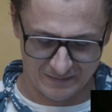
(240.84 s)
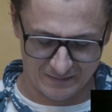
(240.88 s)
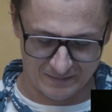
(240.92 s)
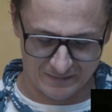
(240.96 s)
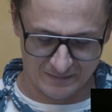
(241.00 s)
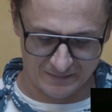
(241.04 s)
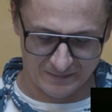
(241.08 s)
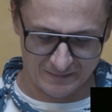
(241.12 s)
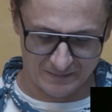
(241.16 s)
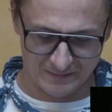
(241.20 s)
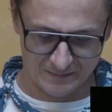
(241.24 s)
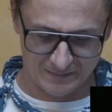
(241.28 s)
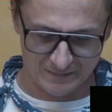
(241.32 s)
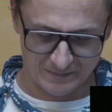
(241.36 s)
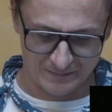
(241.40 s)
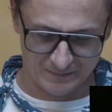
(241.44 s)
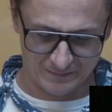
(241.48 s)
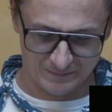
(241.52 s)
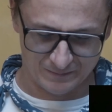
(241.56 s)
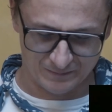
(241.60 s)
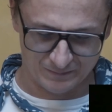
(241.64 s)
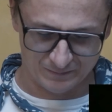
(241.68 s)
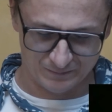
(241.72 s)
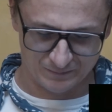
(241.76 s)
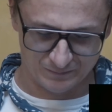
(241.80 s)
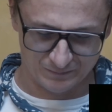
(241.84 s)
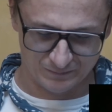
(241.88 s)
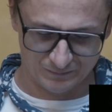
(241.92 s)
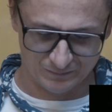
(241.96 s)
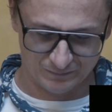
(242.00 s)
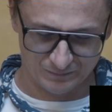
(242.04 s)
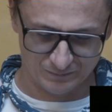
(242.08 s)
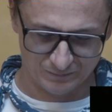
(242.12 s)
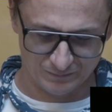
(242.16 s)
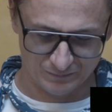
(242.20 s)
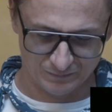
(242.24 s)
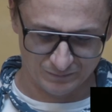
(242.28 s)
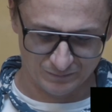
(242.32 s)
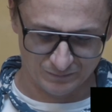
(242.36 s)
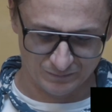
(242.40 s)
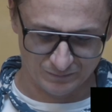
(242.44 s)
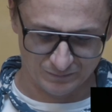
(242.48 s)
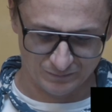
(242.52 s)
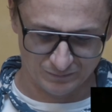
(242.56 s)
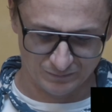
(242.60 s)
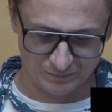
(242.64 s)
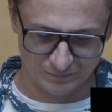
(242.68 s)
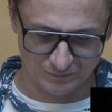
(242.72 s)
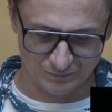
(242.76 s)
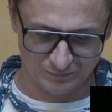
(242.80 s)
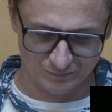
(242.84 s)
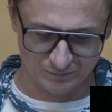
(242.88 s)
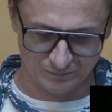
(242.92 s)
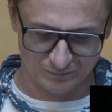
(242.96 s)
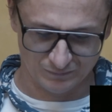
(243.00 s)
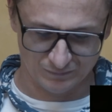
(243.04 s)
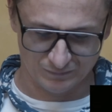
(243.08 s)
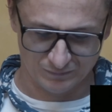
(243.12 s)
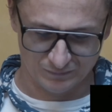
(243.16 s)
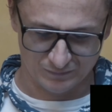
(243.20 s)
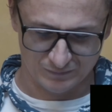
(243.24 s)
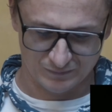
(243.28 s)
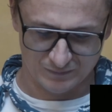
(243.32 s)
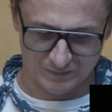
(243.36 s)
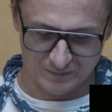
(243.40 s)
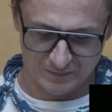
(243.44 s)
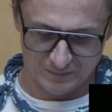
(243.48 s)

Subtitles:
(no one is talking)